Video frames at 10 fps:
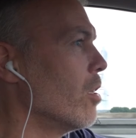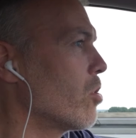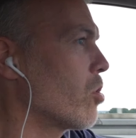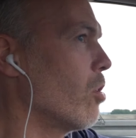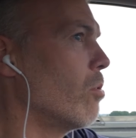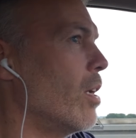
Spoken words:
So